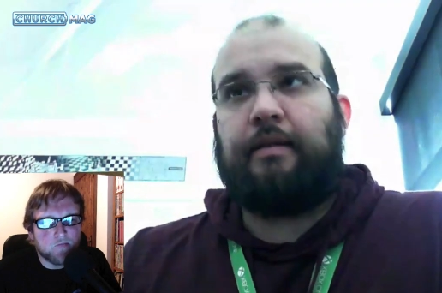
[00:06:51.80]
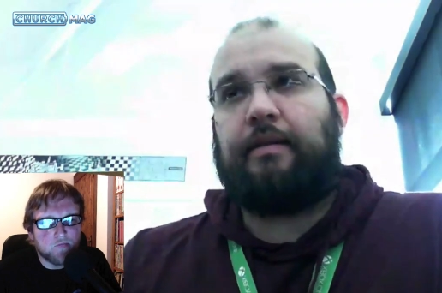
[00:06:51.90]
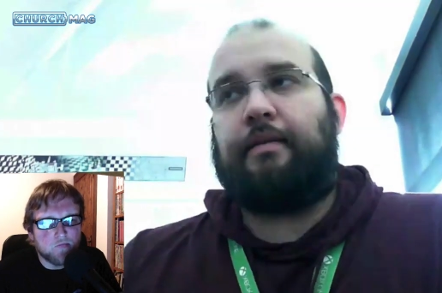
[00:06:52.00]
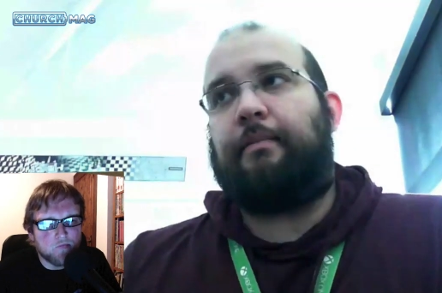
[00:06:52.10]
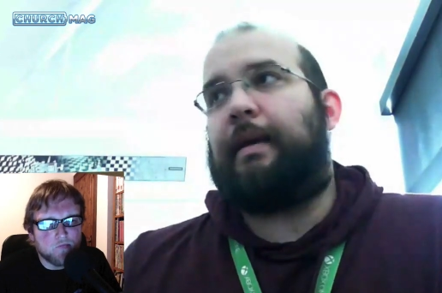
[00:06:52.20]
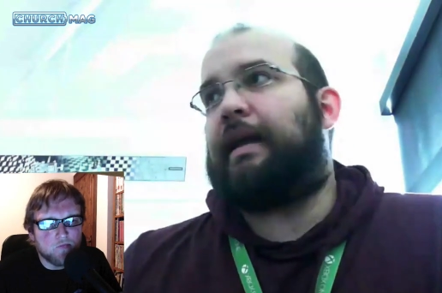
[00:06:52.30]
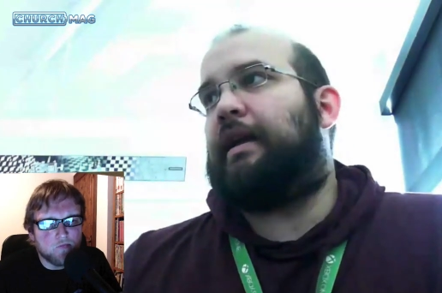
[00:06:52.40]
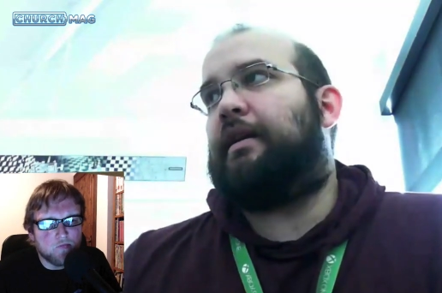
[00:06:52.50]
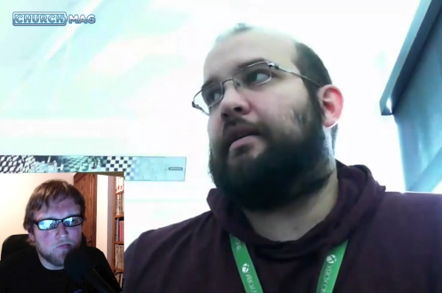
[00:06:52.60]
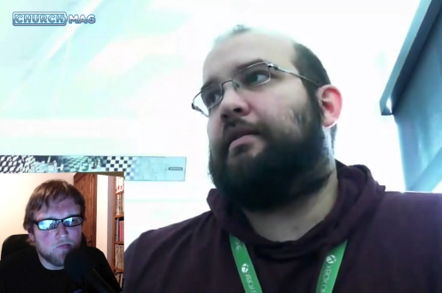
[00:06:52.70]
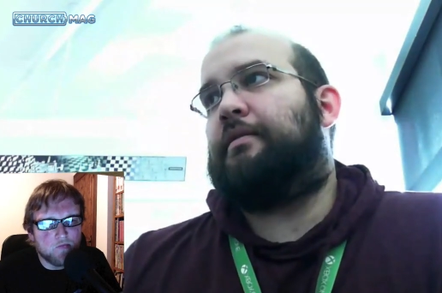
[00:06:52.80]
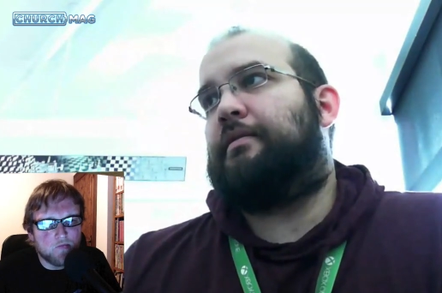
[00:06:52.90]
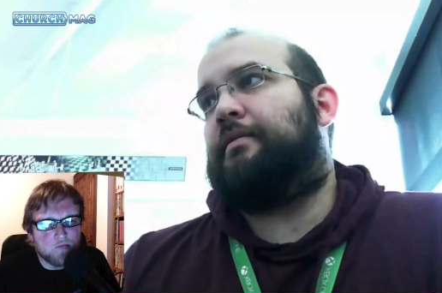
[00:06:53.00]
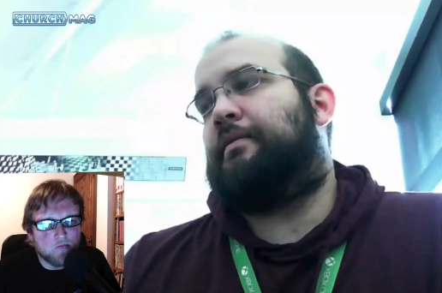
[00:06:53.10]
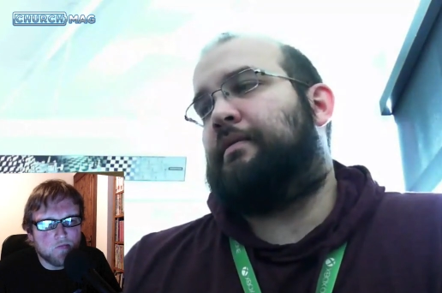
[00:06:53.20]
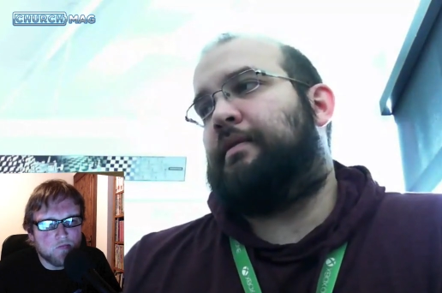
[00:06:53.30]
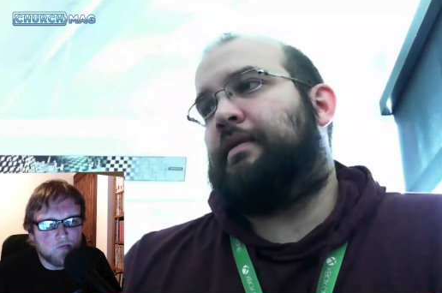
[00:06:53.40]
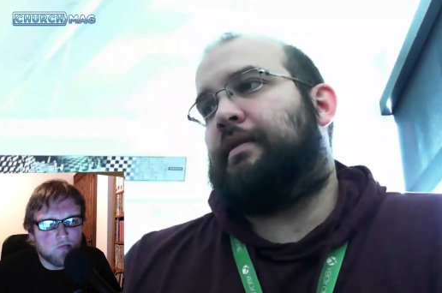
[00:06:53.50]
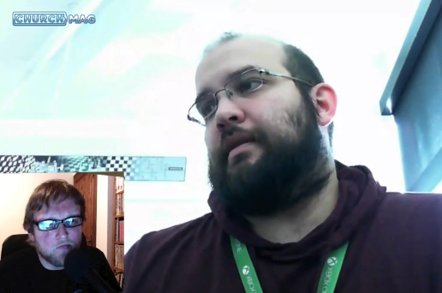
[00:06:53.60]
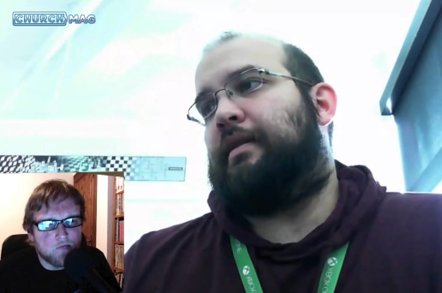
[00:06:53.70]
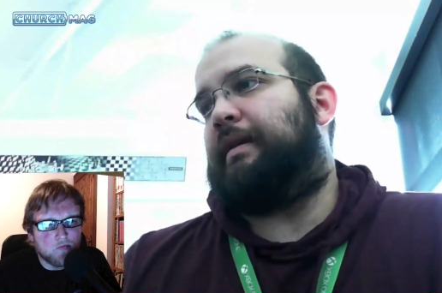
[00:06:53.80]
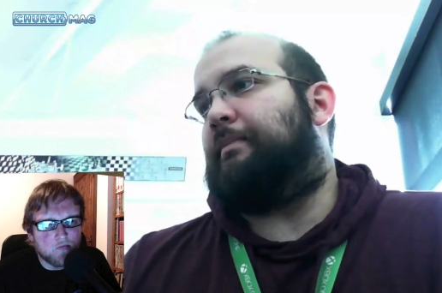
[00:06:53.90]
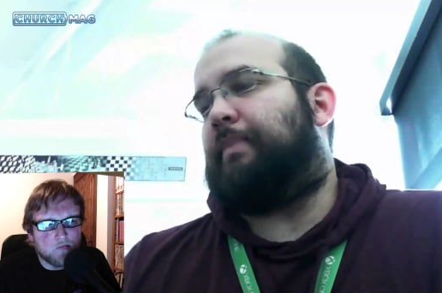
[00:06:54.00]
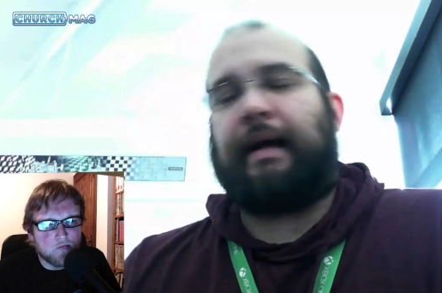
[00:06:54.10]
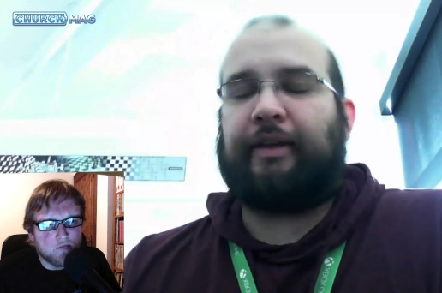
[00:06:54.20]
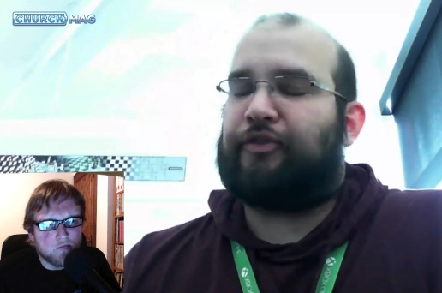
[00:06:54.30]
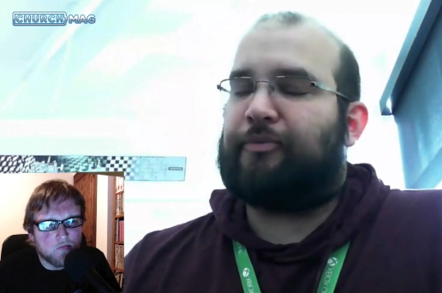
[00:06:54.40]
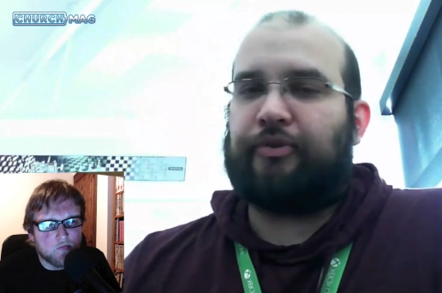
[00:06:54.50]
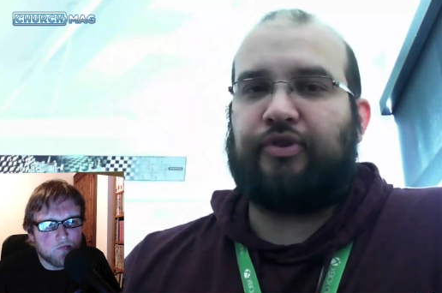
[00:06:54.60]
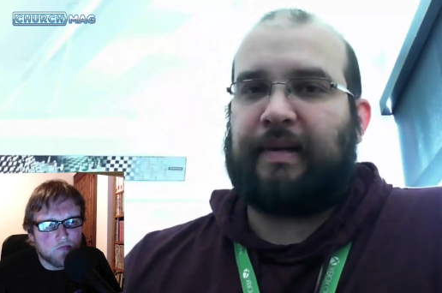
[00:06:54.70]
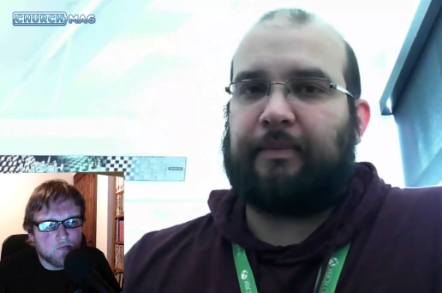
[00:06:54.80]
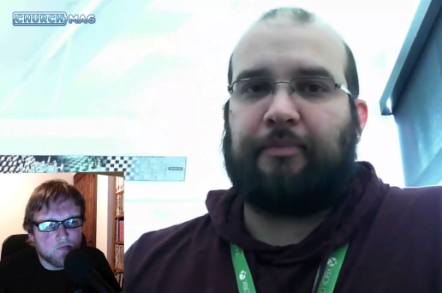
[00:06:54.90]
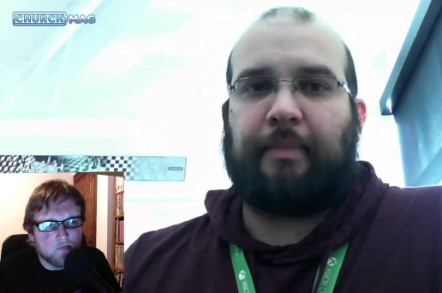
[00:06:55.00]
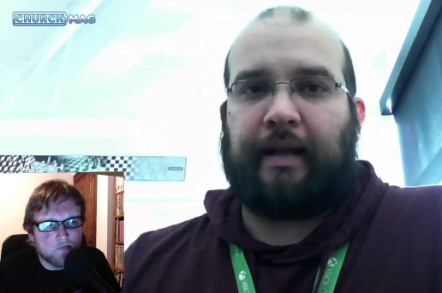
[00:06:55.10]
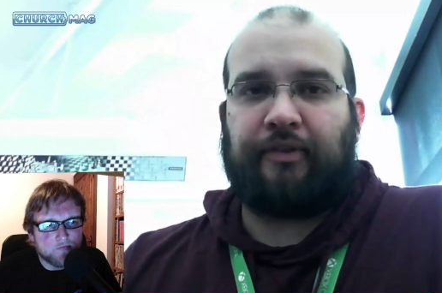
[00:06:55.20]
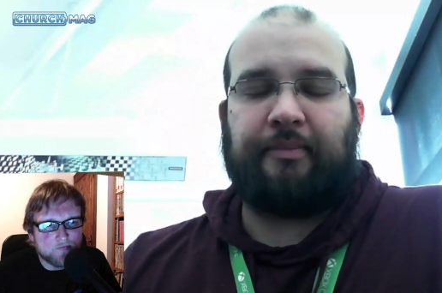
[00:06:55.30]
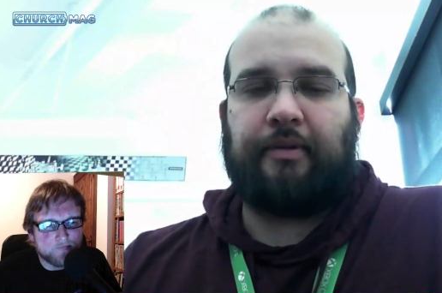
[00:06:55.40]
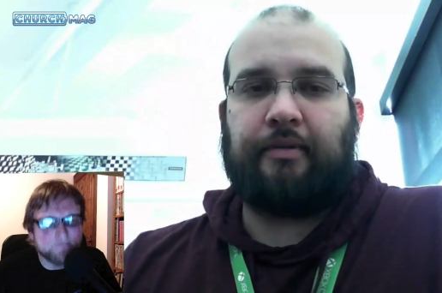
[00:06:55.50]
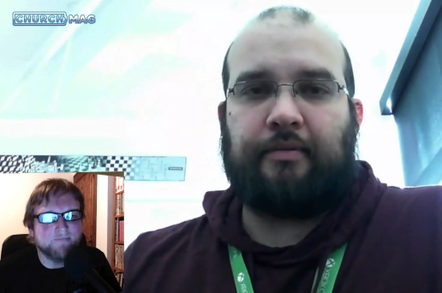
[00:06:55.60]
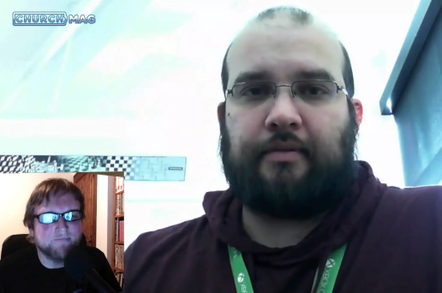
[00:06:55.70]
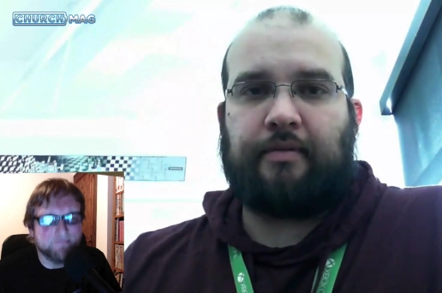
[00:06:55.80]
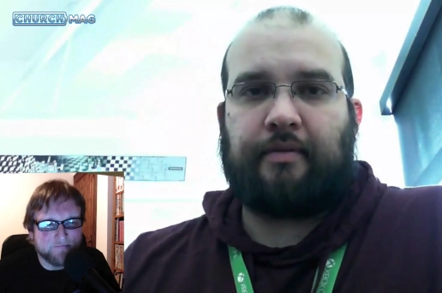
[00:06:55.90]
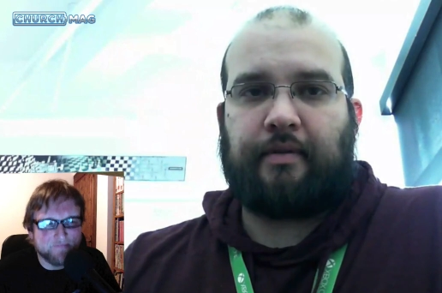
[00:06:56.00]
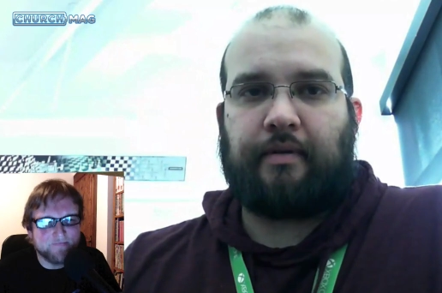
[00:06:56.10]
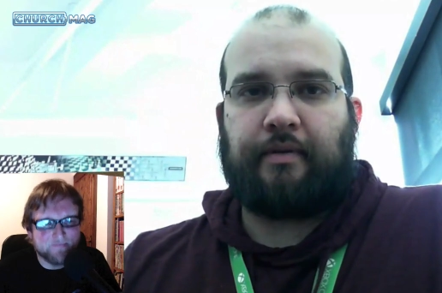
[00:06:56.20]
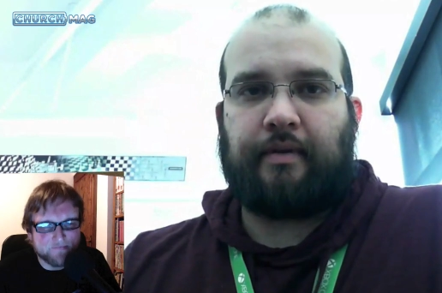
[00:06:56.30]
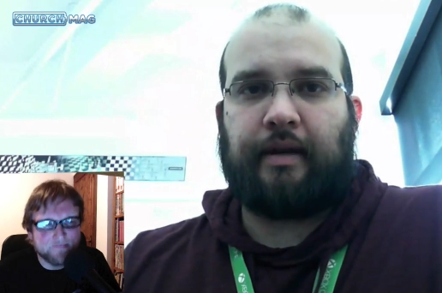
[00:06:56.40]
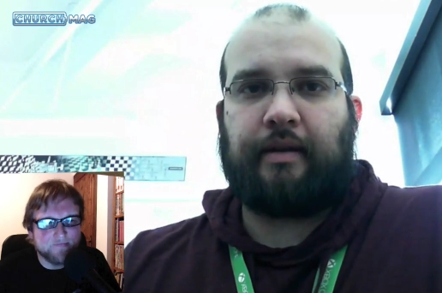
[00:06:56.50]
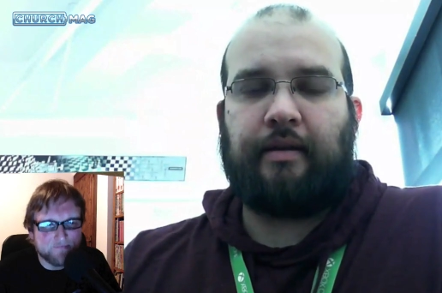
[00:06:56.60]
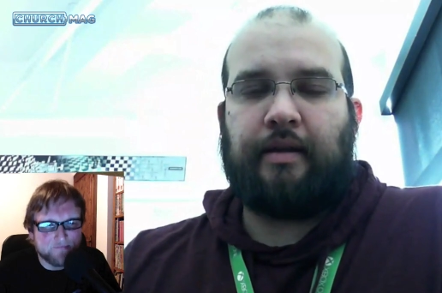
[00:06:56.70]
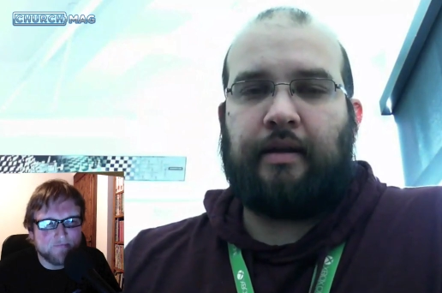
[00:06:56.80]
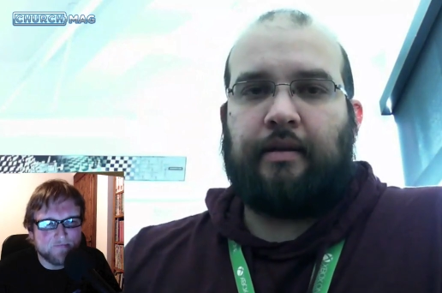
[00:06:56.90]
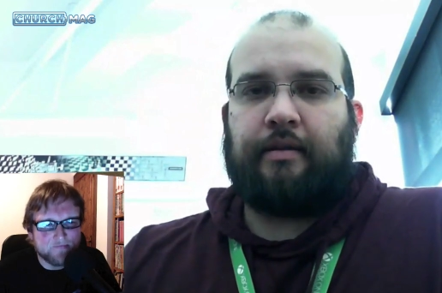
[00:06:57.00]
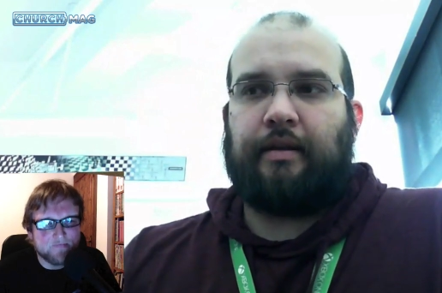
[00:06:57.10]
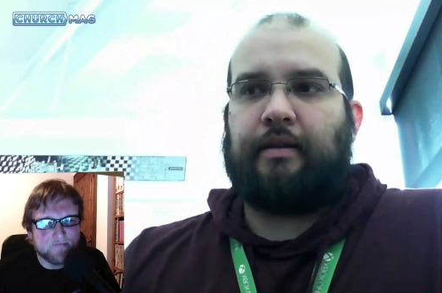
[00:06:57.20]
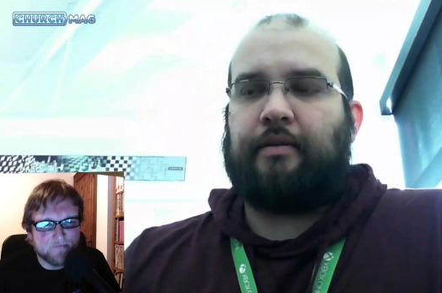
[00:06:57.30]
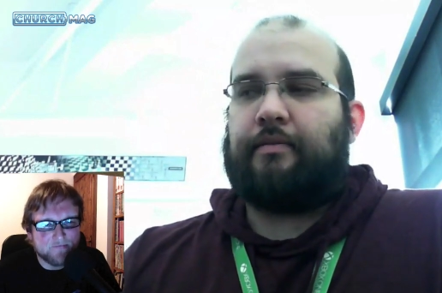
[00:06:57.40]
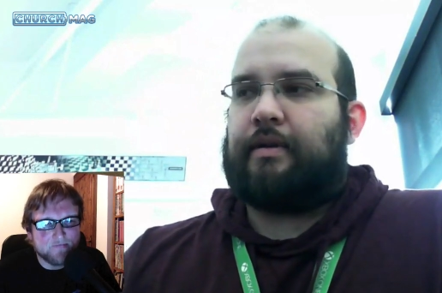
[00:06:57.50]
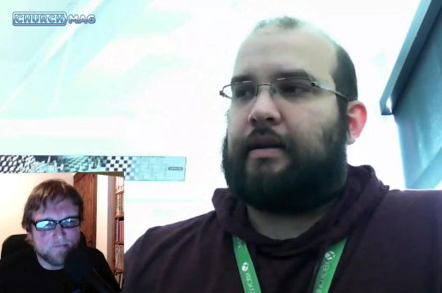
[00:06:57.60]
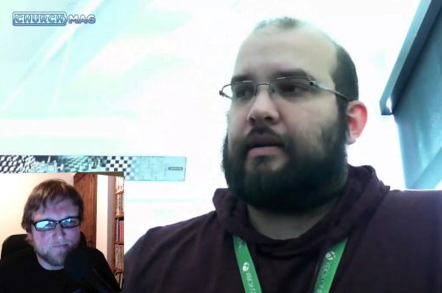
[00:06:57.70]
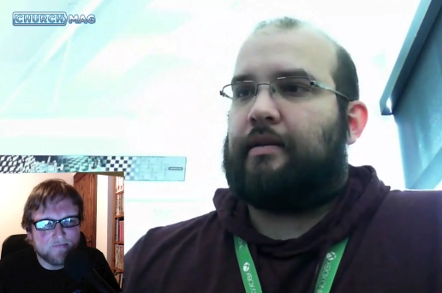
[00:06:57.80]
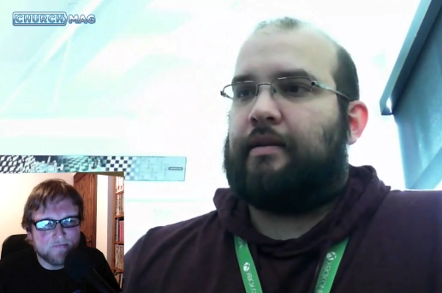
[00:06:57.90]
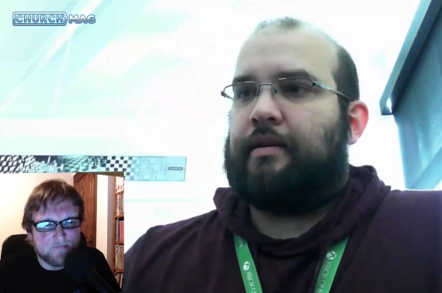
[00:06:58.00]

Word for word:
Speaker 1: Making the impossible dreams possible. Mm-hmm. Right, you know, uh,